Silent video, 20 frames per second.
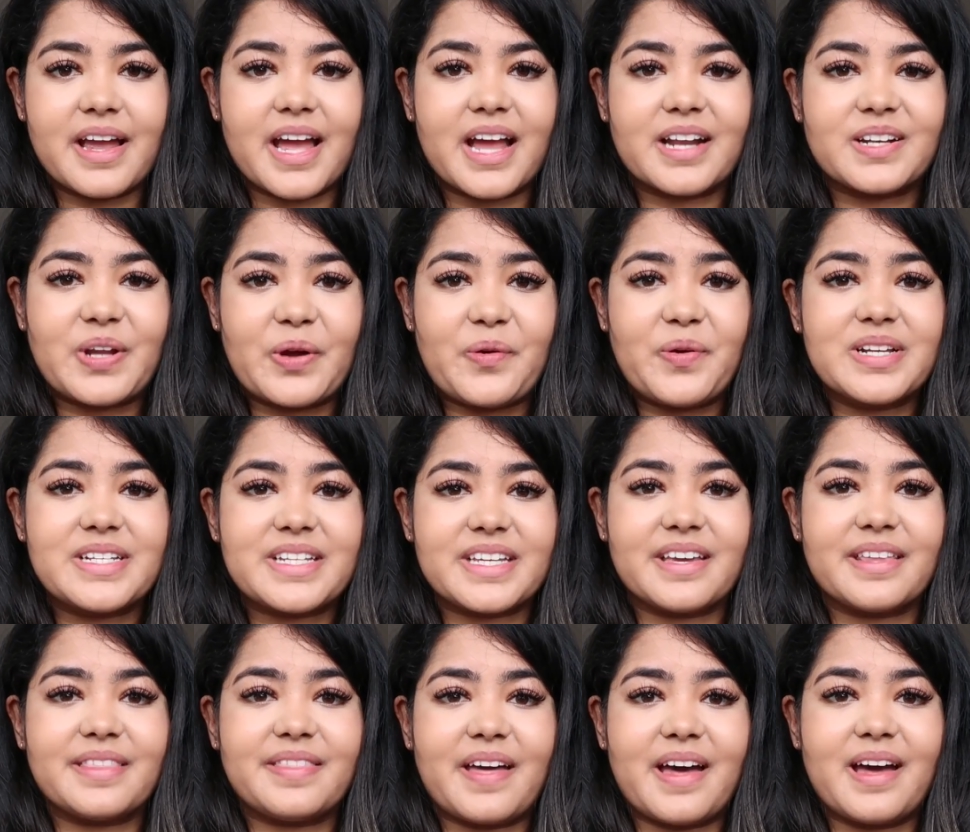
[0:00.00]
I had no
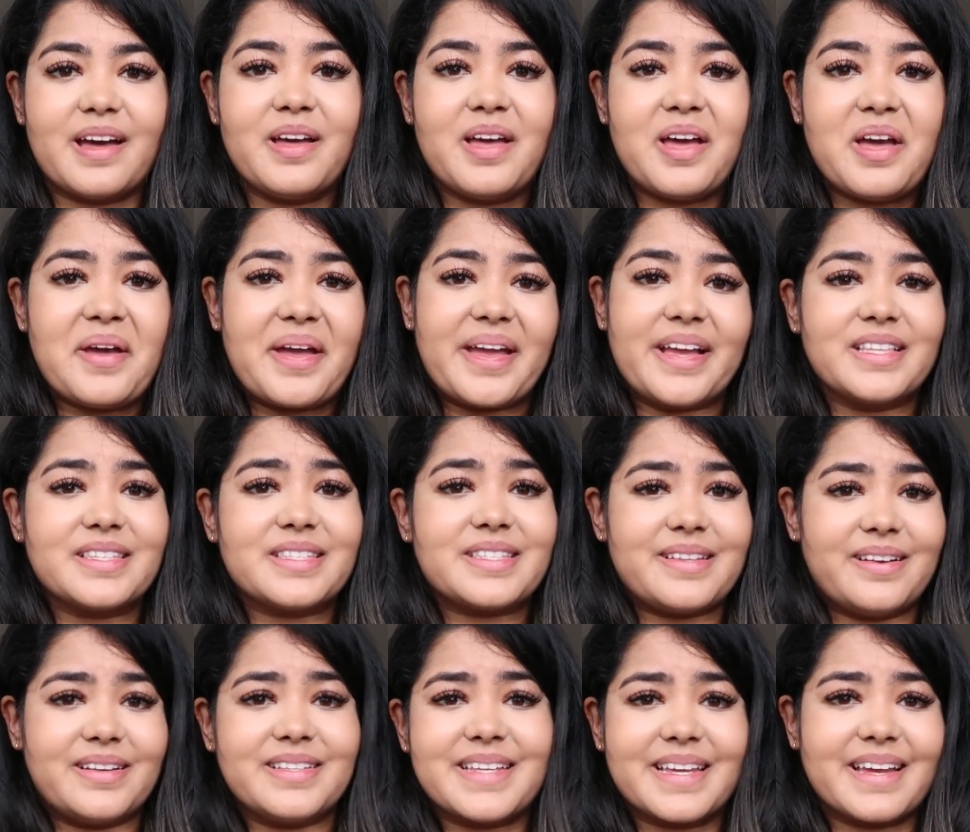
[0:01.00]
idea that in
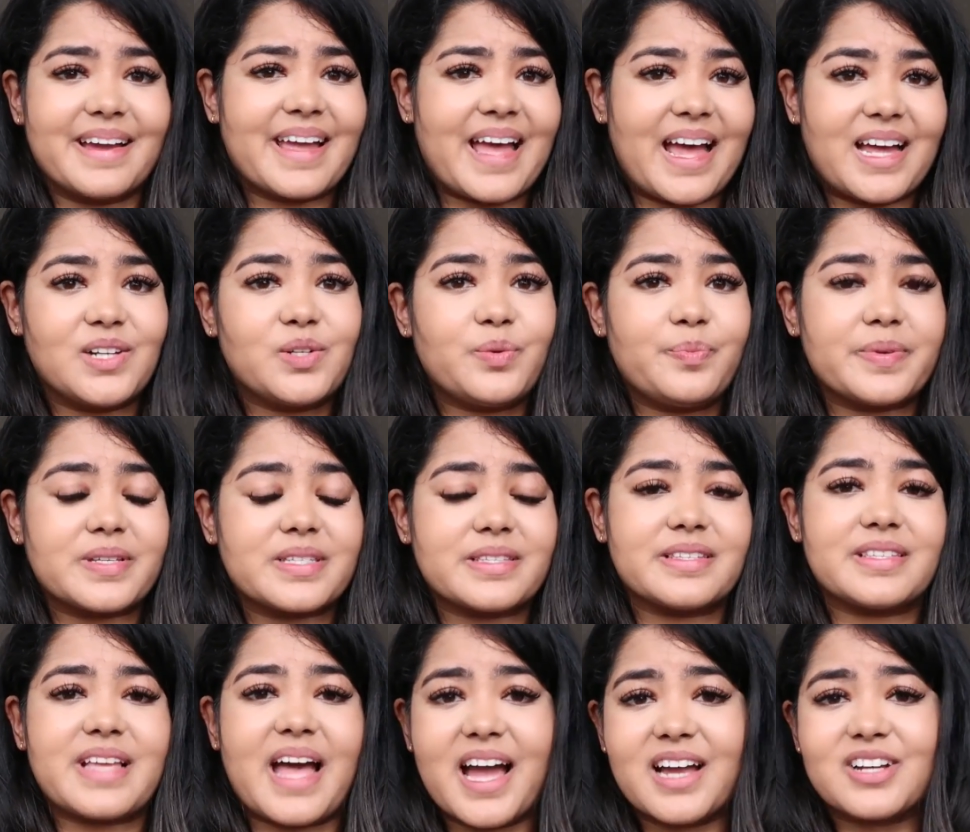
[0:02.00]
starting a candle
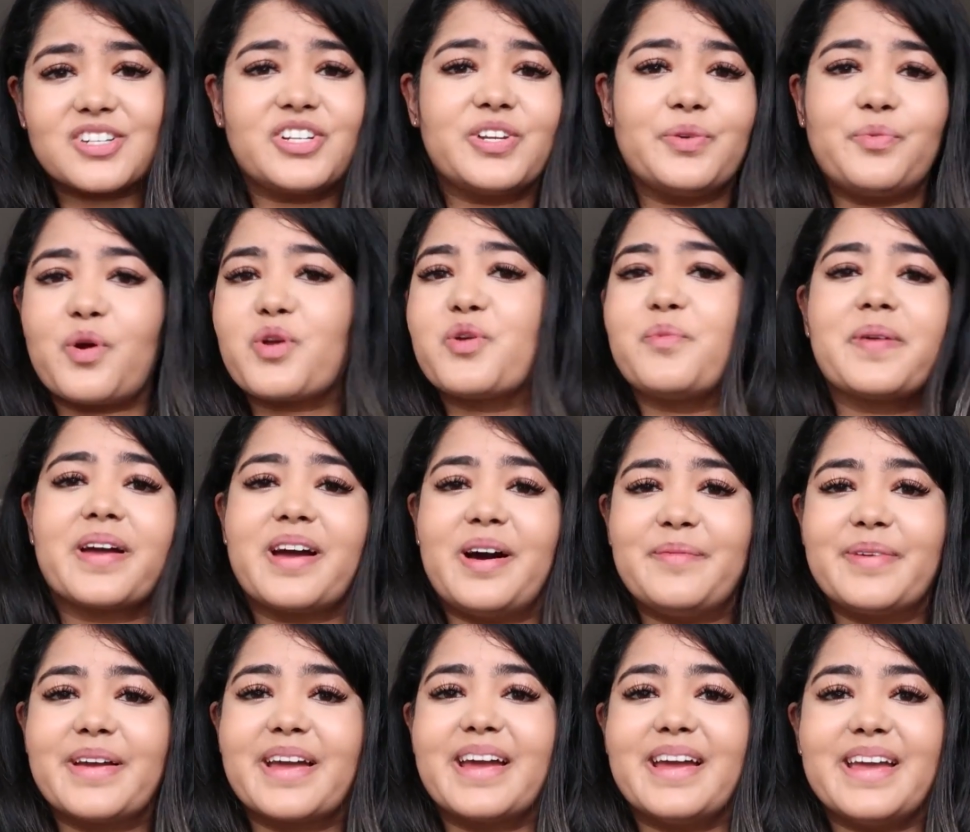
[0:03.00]
business, actually what you're
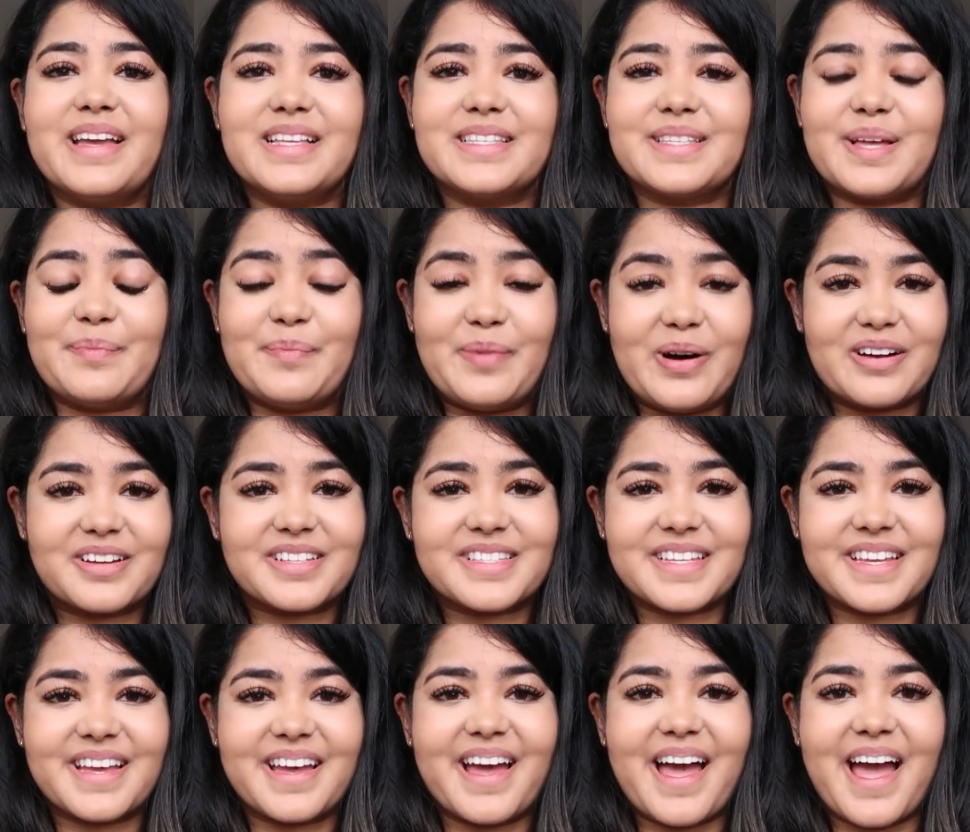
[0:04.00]
becoming is a
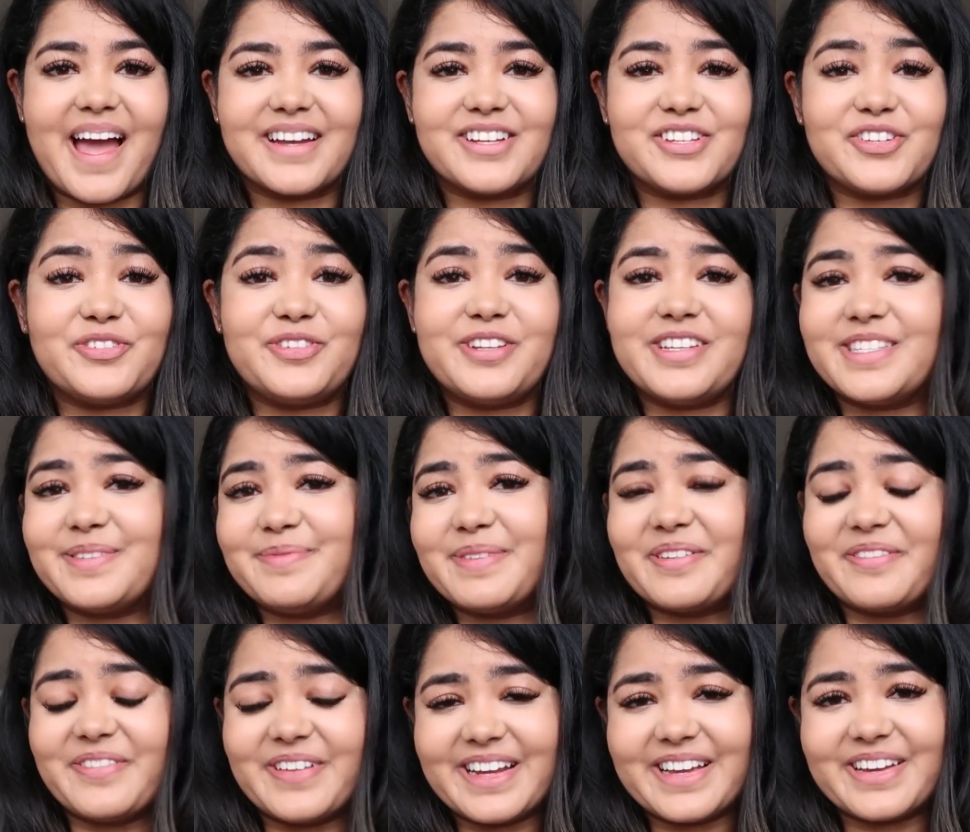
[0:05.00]
marketer, and you need to be
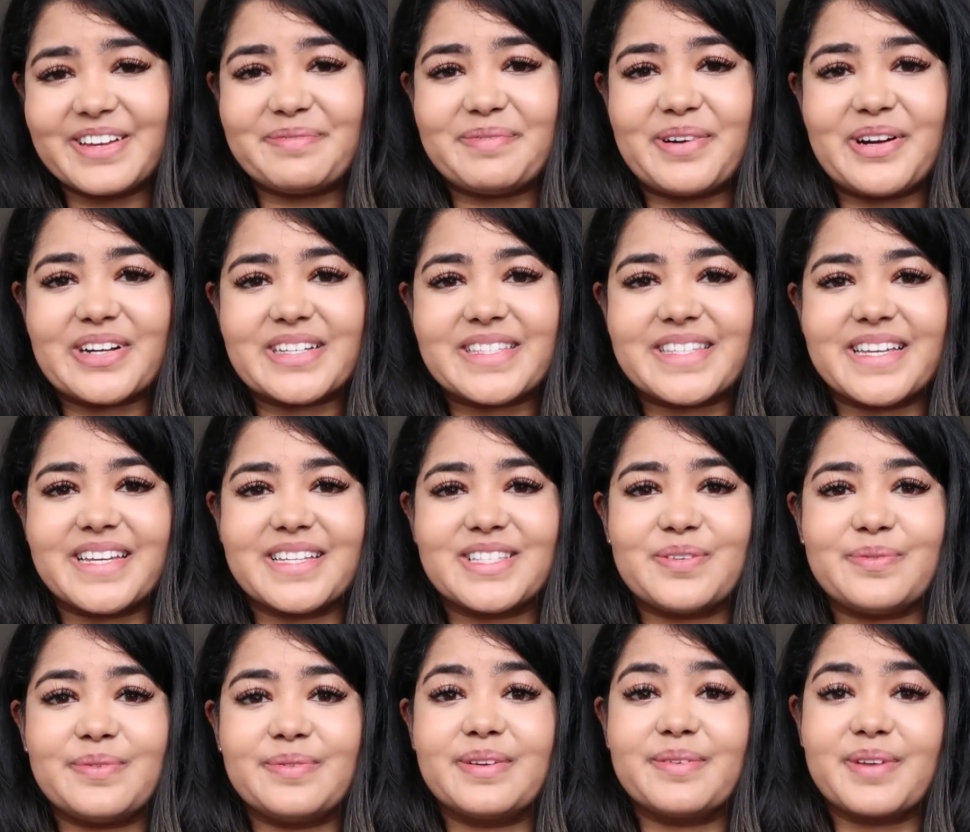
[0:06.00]
a really good marketer
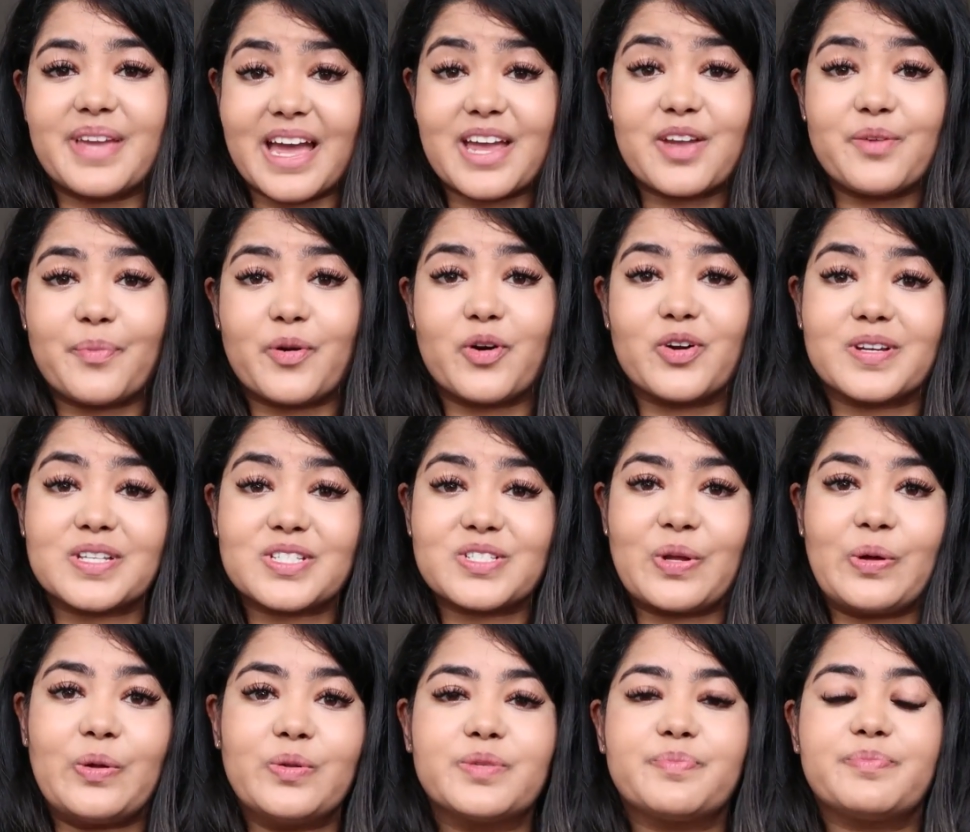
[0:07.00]
to get your products
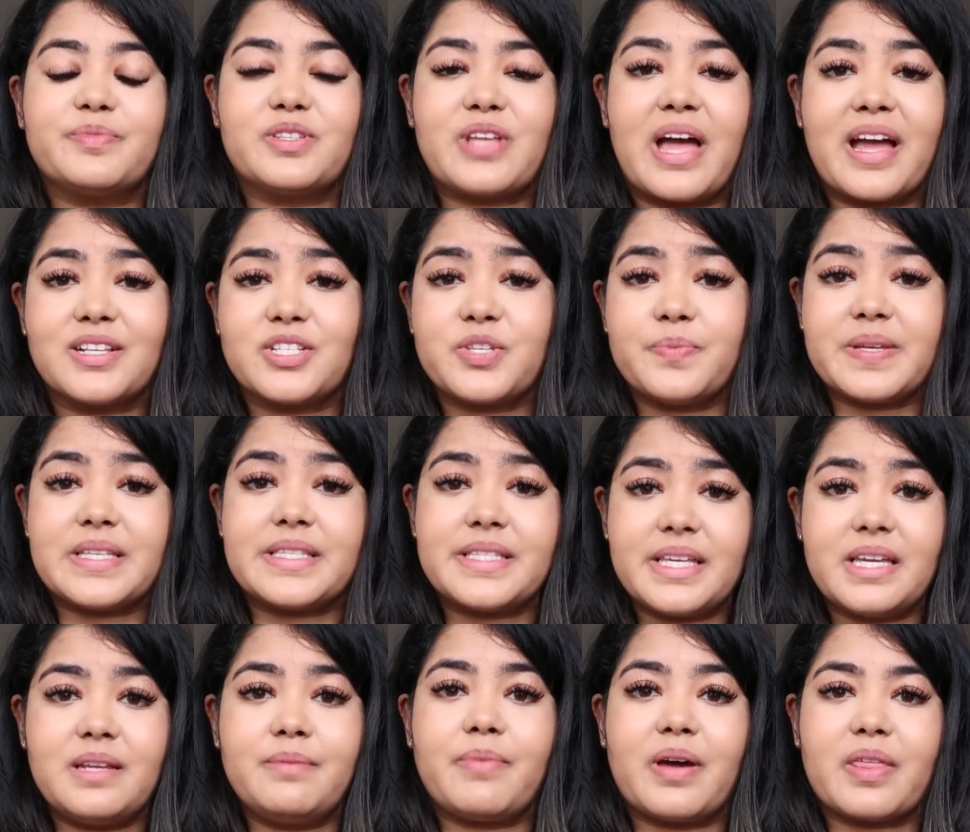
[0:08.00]
sold and to be
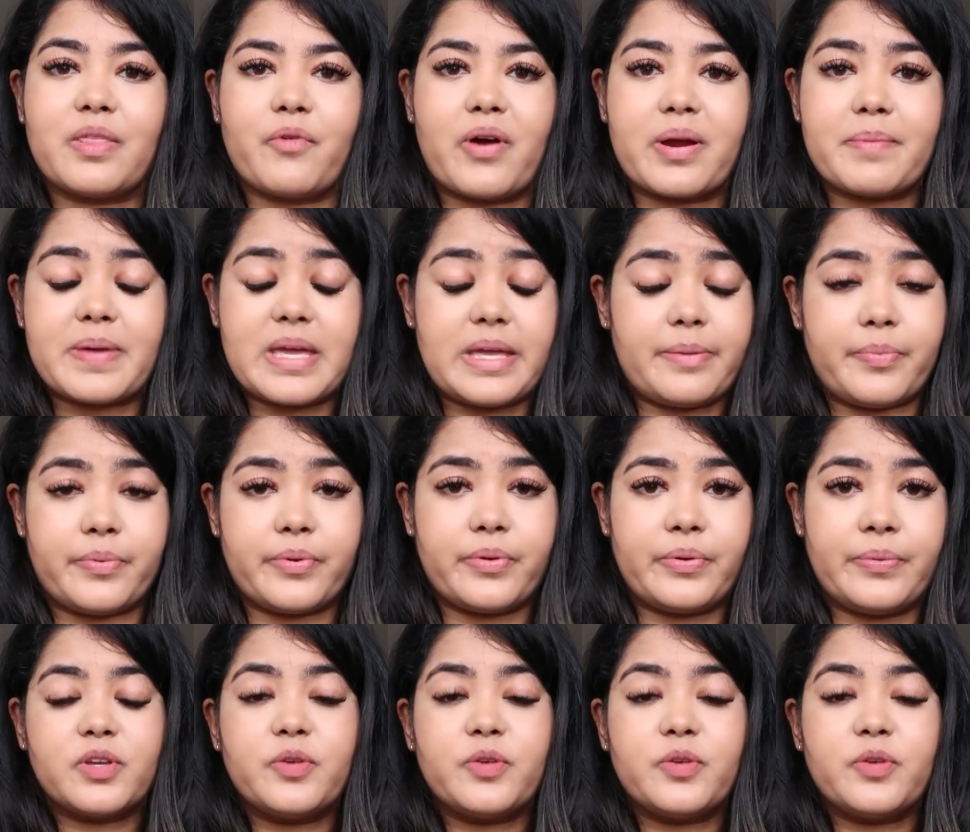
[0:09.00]
seen by the right people.